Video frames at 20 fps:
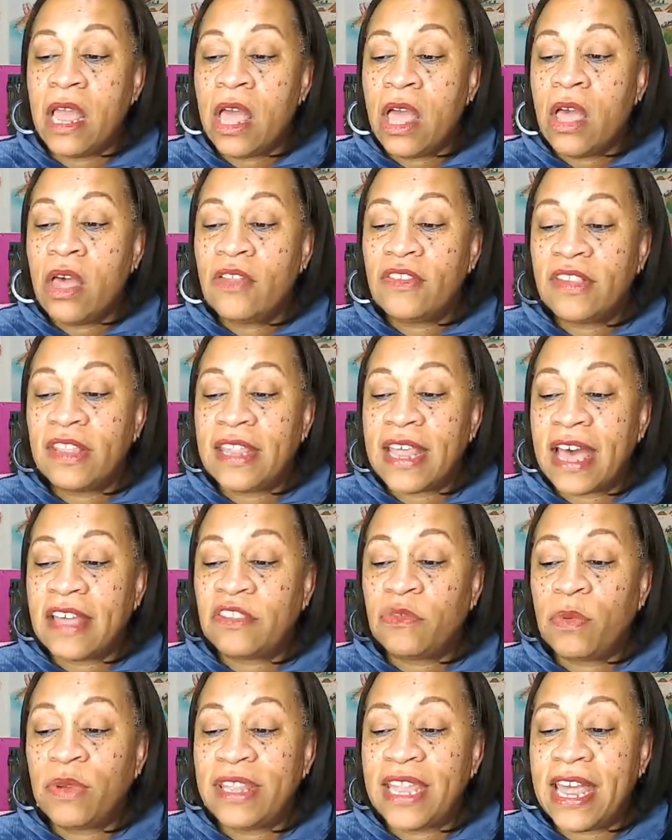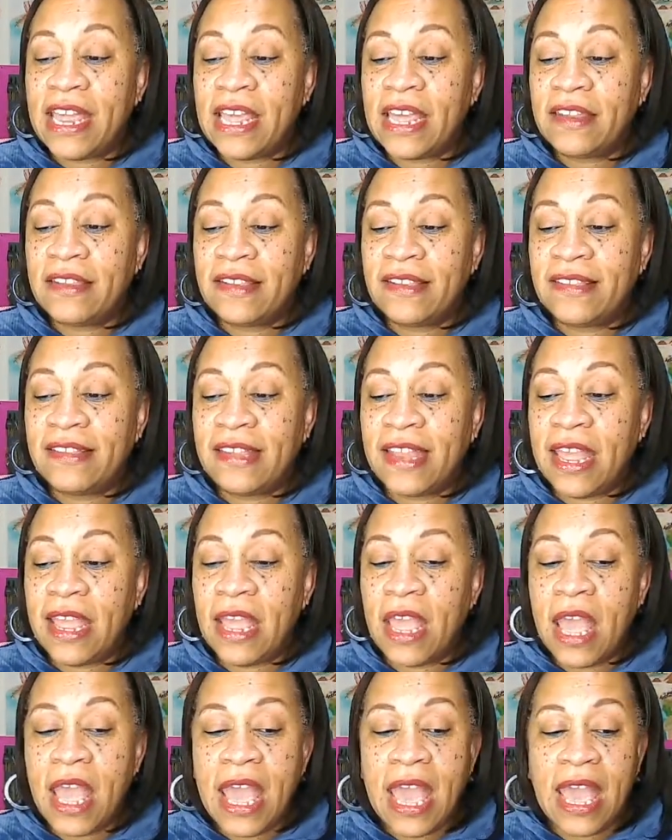So that's what they get to see.
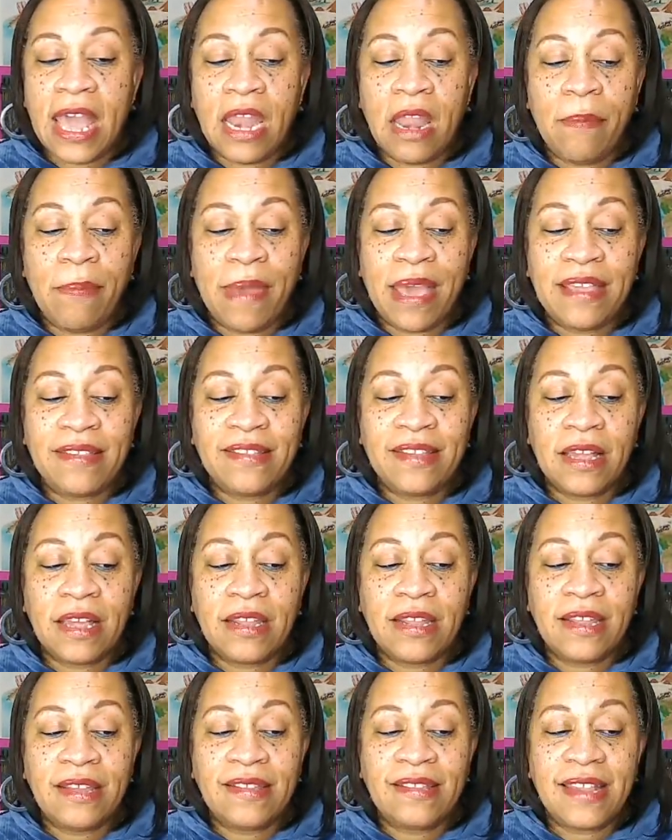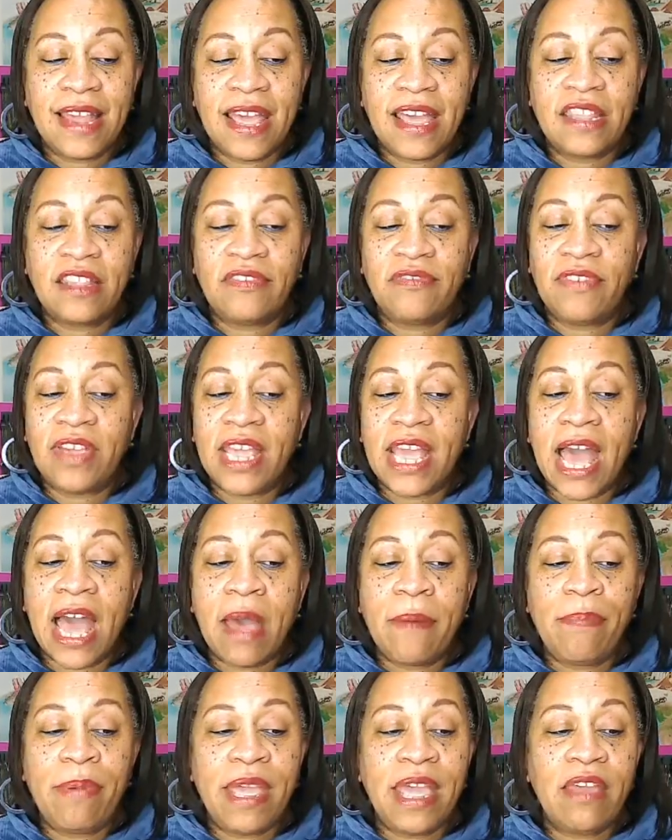And it basically says
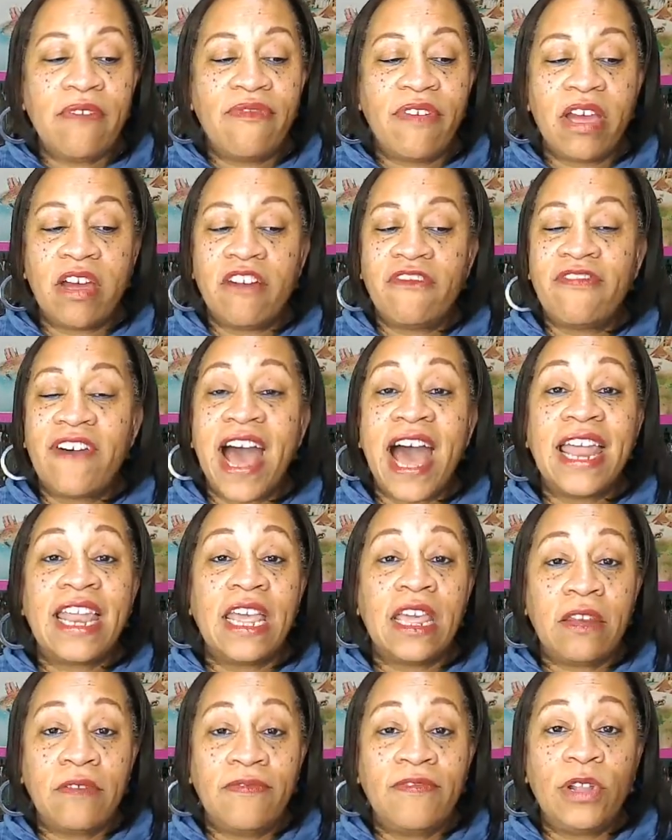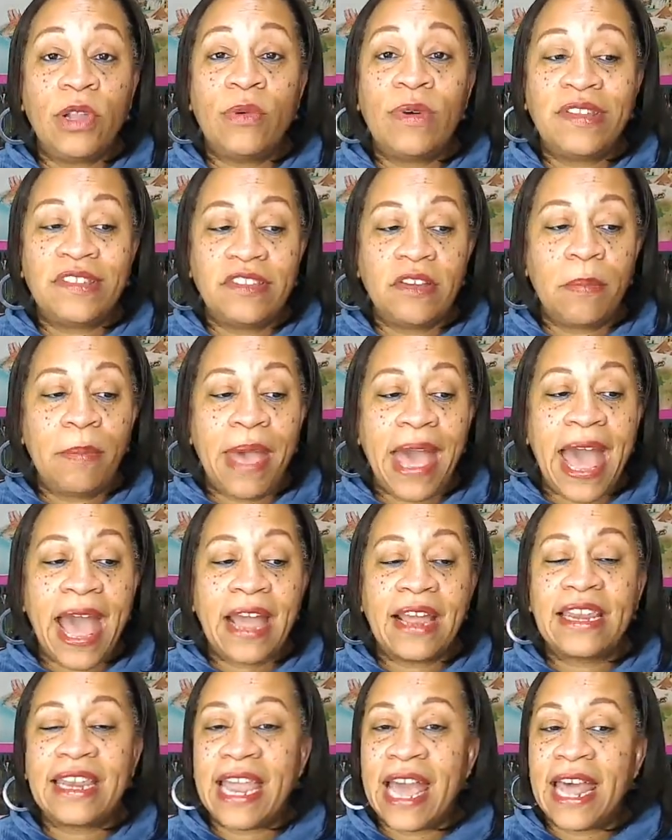VIP, Verified Influencer Pack,
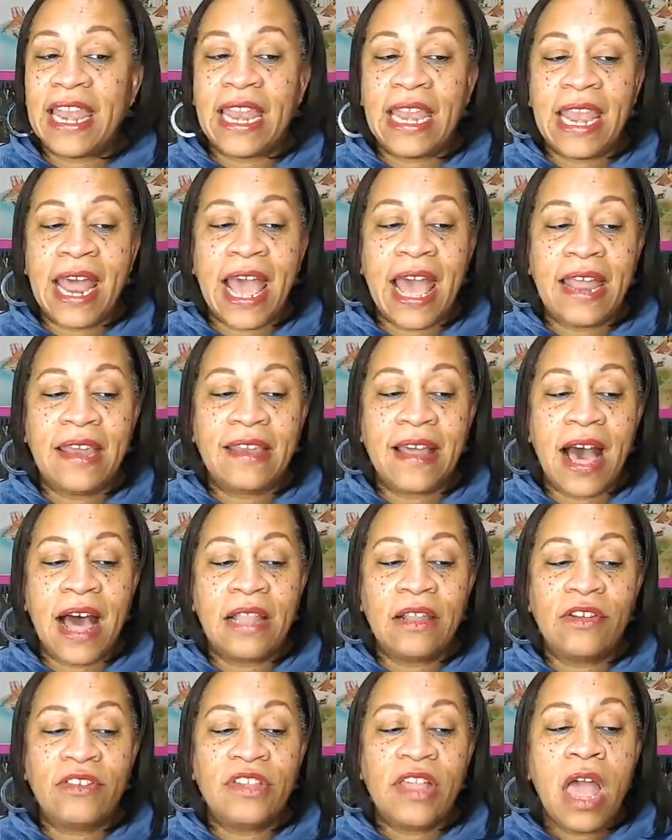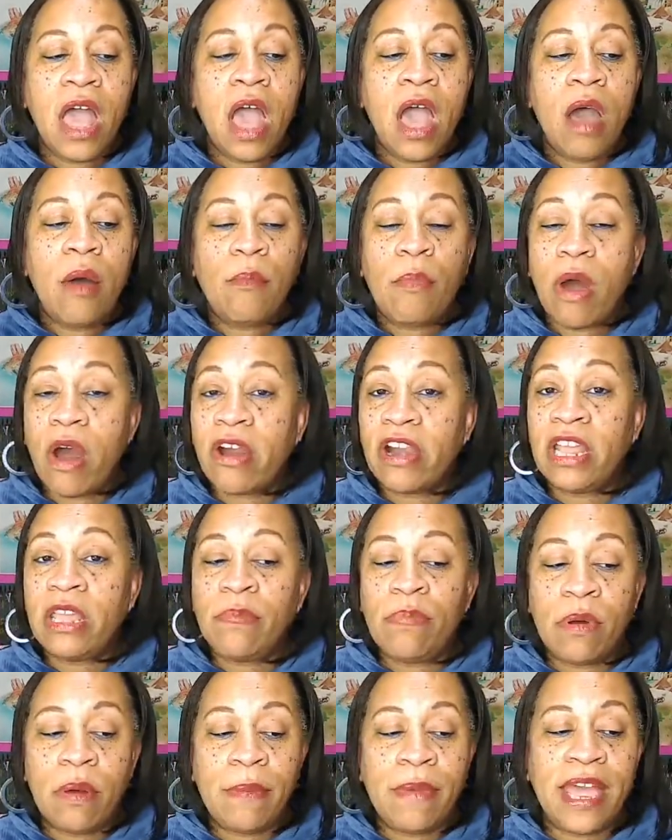$99. Party
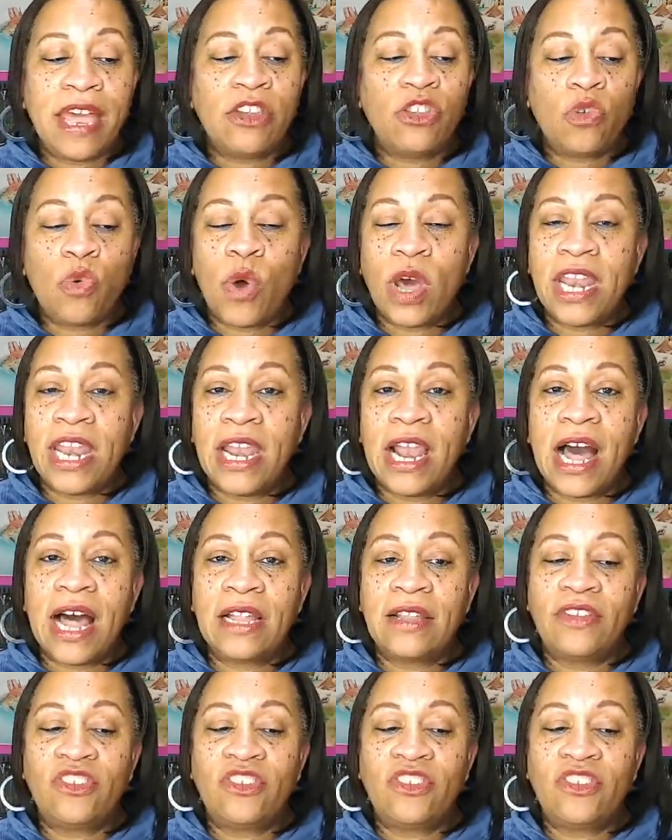Permit, $20,